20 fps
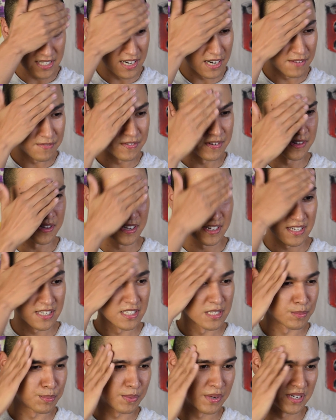that I feel like a
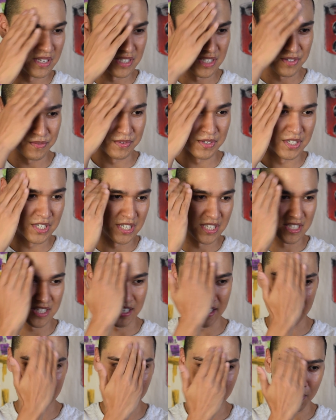sponge would just
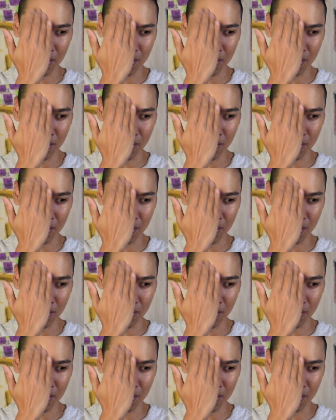take